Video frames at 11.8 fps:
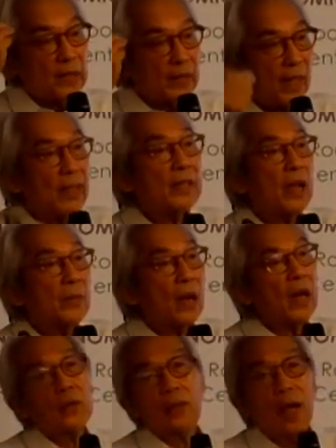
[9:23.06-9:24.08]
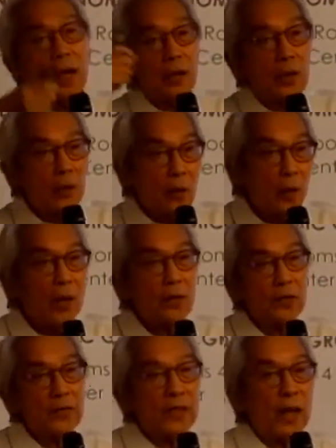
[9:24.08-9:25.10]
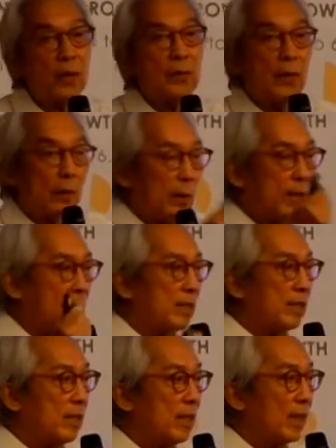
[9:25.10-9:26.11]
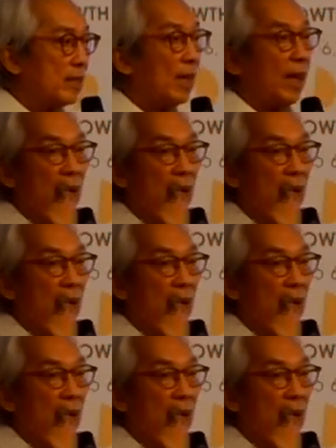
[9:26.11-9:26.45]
Take time out, go out of town, look at these things,